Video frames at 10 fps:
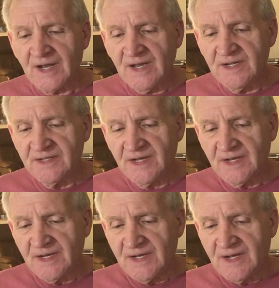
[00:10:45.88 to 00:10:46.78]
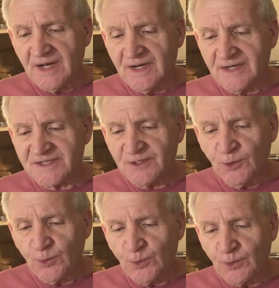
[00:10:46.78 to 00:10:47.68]
And uh,
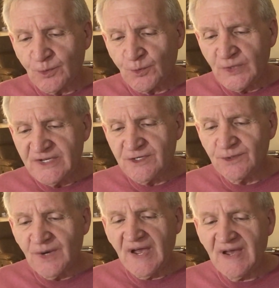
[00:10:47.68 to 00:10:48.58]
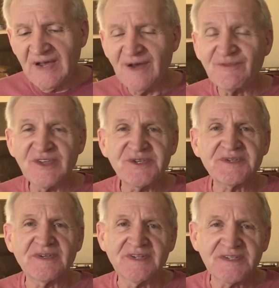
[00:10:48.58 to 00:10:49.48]
so we do have
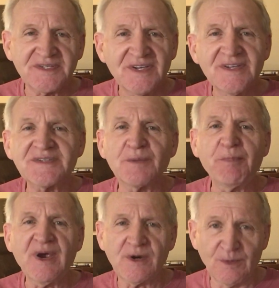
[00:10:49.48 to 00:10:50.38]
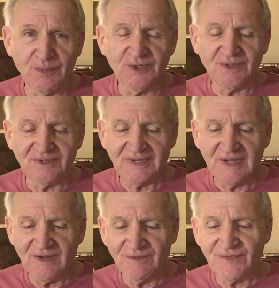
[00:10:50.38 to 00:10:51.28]
this, this is a parable
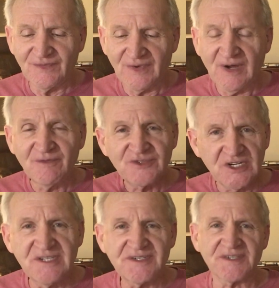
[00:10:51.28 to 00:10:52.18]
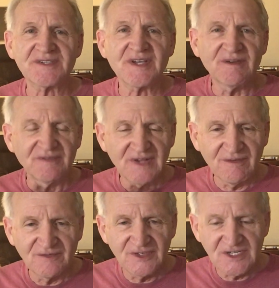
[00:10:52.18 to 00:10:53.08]
of, of Jesus and
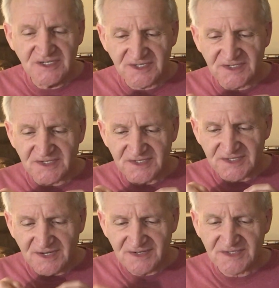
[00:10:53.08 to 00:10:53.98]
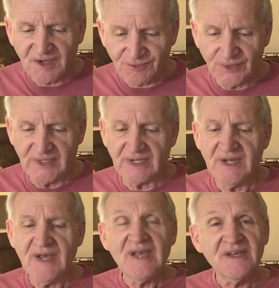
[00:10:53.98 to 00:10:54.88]
of Jesus' suffering,
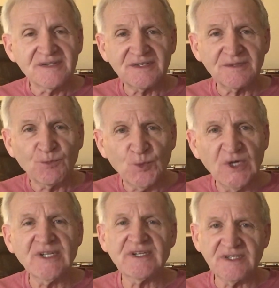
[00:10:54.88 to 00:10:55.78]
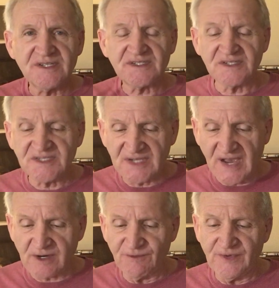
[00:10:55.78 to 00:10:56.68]
his willingness to
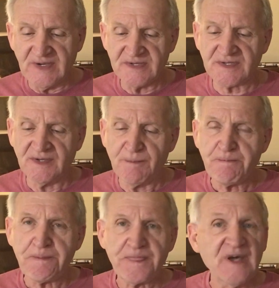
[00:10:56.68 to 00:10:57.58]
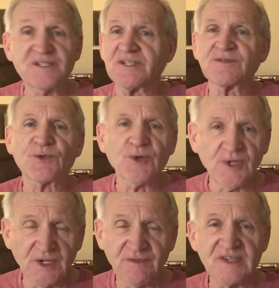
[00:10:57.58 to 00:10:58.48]
sacrifice not just for
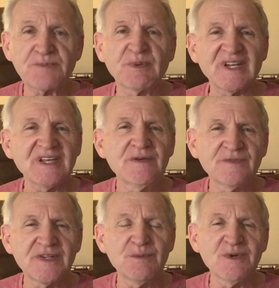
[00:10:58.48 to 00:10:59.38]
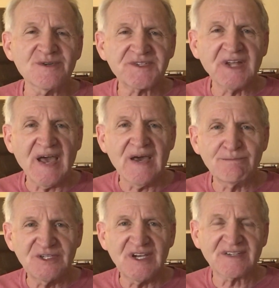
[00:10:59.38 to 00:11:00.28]
all of us, but even the most
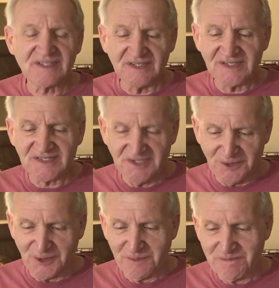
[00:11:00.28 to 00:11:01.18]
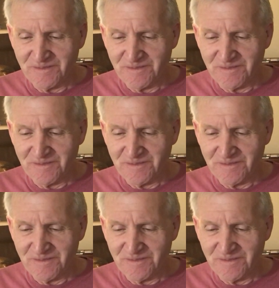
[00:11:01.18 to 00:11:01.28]
abject sinner.